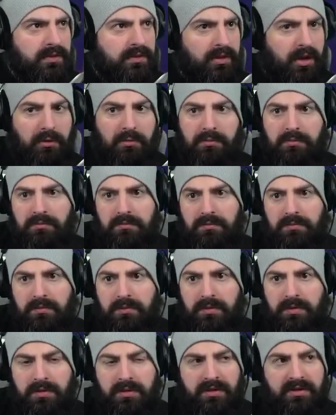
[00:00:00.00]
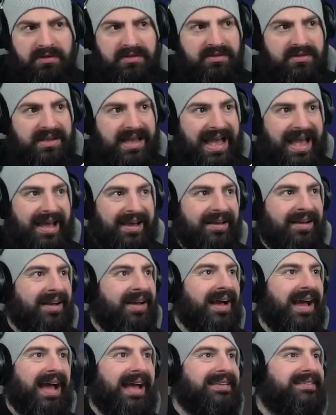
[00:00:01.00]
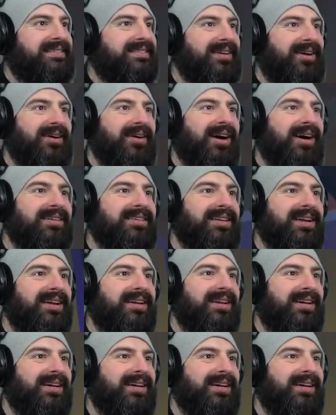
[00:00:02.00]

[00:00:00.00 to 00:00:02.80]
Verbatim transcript: Nope. Yeah. It's so hard to know.